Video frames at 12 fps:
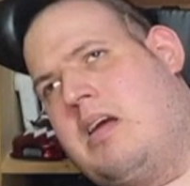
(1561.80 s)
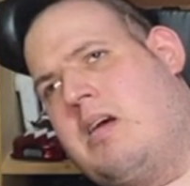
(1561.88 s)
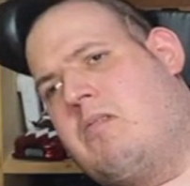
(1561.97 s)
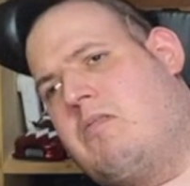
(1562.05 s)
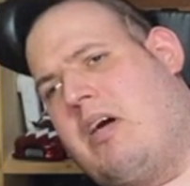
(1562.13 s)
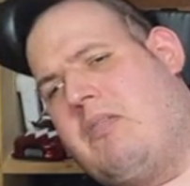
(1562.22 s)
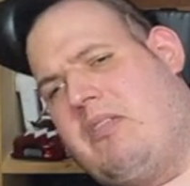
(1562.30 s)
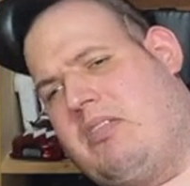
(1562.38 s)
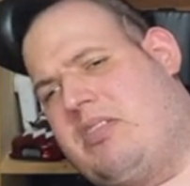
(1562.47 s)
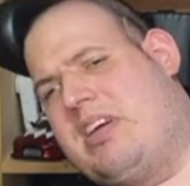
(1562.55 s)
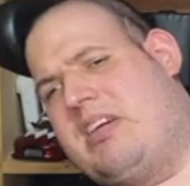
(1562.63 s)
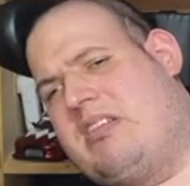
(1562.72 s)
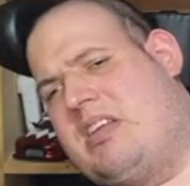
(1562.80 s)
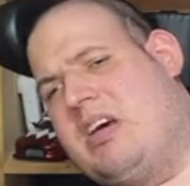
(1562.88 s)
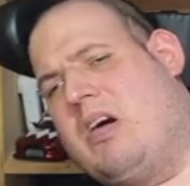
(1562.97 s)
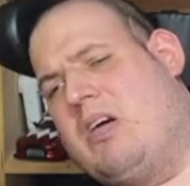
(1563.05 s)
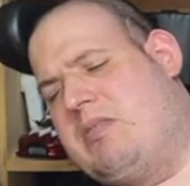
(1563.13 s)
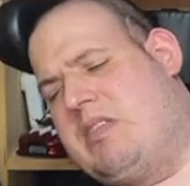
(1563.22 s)
5 or 6
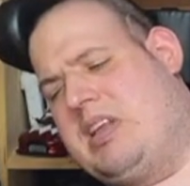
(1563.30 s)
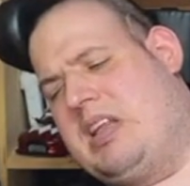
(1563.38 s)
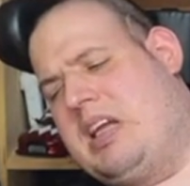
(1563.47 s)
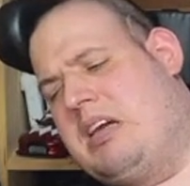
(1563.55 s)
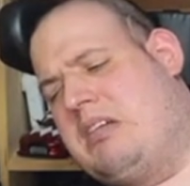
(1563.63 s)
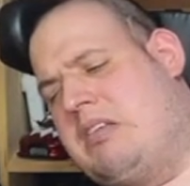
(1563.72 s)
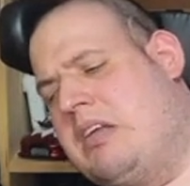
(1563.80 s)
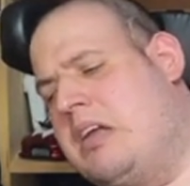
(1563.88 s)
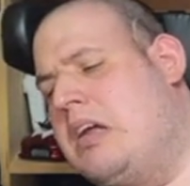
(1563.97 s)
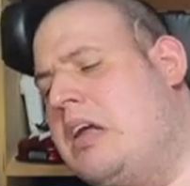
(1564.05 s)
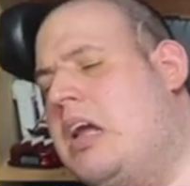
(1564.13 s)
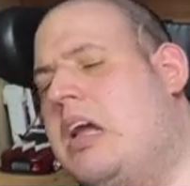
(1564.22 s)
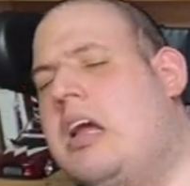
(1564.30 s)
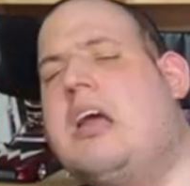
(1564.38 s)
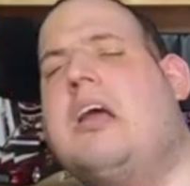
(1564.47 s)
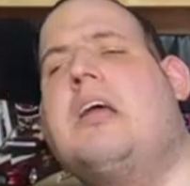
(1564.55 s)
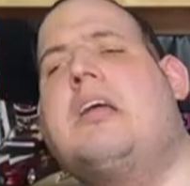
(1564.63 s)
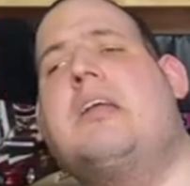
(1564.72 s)
times in this.
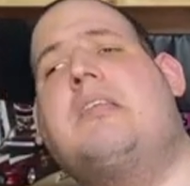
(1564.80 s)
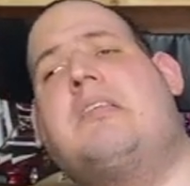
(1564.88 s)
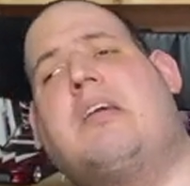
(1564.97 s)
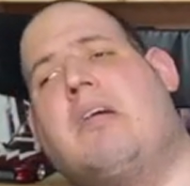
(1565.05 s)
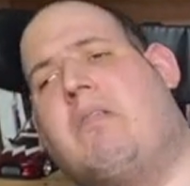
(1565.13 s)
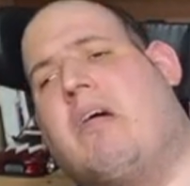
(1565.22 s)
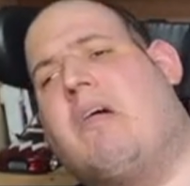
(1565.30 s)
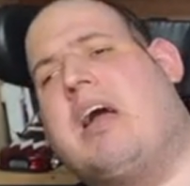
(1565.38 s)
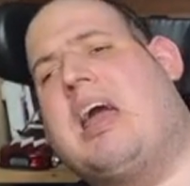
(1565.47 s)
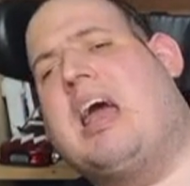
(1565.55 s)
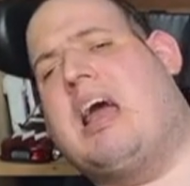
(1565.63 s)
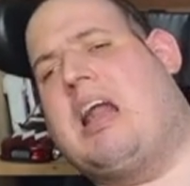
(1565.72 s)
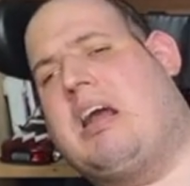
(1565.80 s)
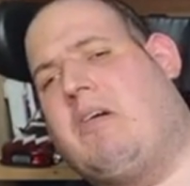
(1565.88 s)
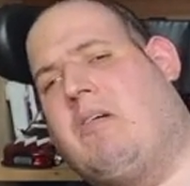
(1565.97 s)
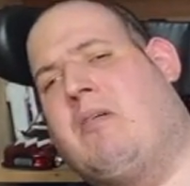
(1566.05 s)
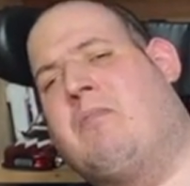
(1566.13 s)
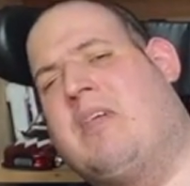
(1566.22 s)
Do not hit
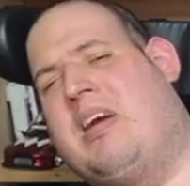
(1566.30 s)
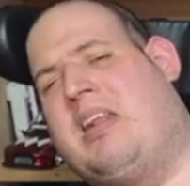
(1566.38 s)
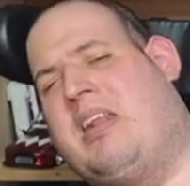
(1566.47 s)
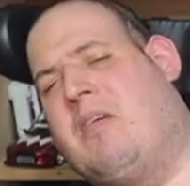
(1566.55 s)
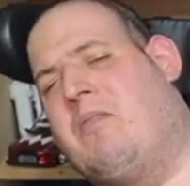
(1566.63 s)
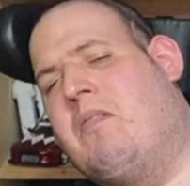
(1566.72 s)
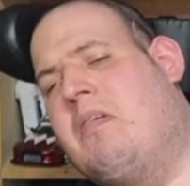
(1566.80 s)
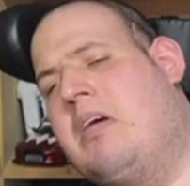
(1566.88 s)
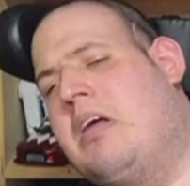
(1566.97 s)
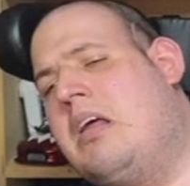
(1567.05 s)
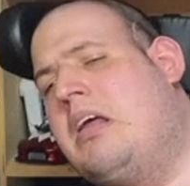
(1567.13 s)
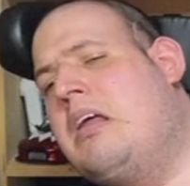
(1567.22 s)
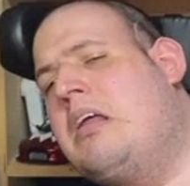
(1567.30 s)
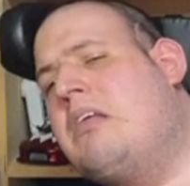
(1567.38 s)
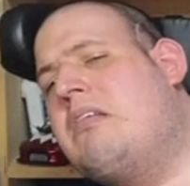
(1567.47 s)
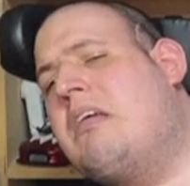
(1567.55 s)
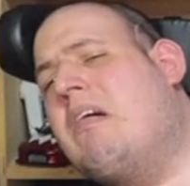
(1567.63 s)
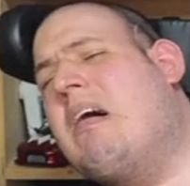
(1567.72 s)
anyone with them.
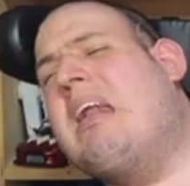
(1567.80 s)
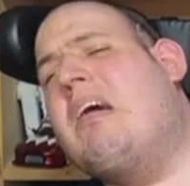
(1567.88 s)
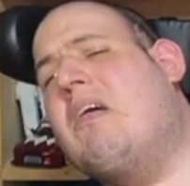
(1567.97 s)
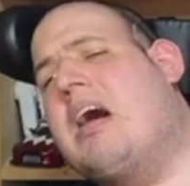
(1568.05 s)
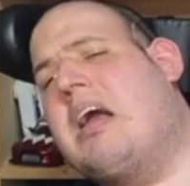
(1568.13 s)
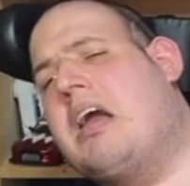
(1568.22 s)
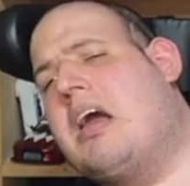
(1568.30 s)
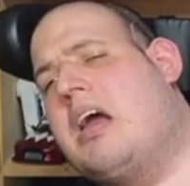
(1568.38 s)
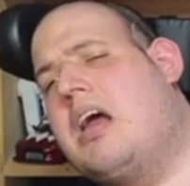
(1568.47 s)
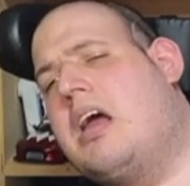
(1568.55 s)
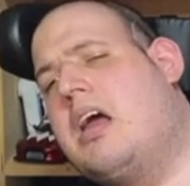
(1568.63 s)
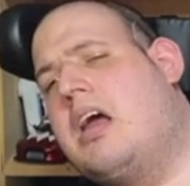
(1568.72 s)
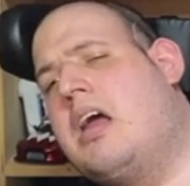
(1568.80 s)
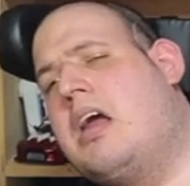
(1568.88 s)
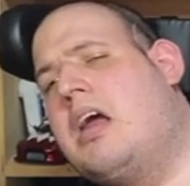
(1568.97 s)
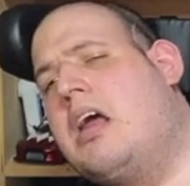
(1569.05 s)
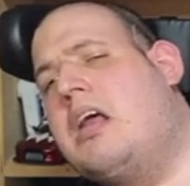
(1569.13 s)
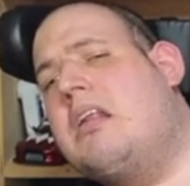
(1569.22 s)
So anyway,
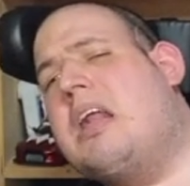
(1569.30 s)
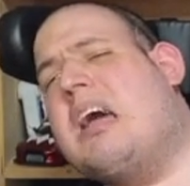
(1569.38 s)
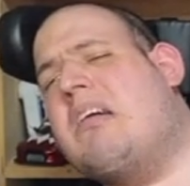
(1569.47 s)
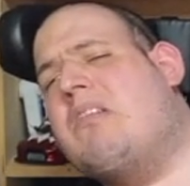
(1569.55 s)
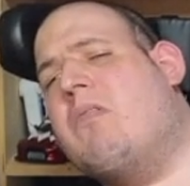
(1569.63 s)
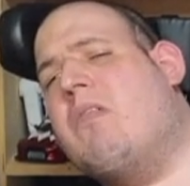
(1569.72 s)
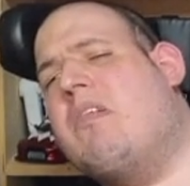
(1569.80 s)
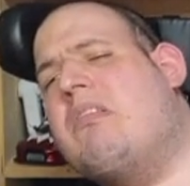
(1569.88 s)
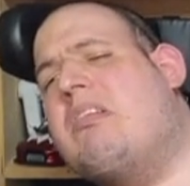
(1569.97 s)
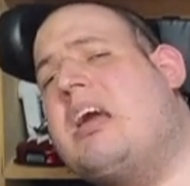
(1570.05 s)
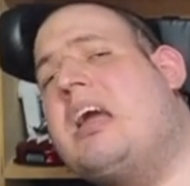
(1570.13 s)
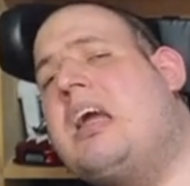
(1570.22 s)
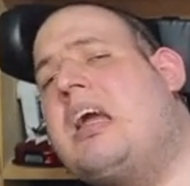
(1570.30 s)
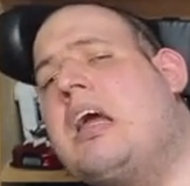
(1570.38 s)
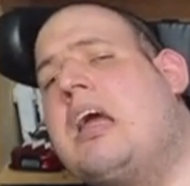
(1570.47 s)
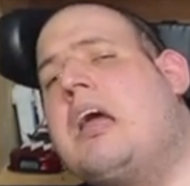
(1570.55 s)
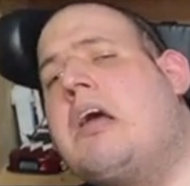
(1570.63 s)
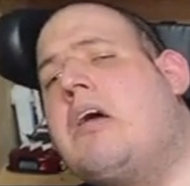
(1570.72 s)
thanks for watching.
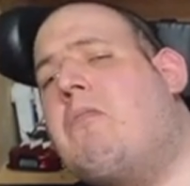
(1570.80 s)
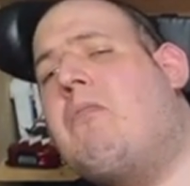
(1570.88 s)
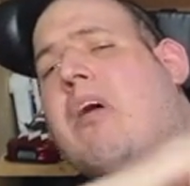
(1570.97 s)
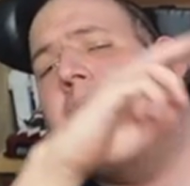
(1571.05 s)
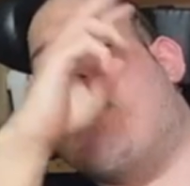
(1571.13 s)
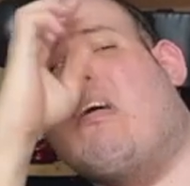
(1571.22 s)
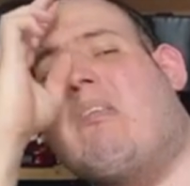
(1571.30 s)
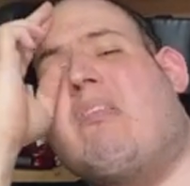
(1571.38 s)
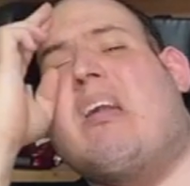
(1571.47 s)
Bye bye for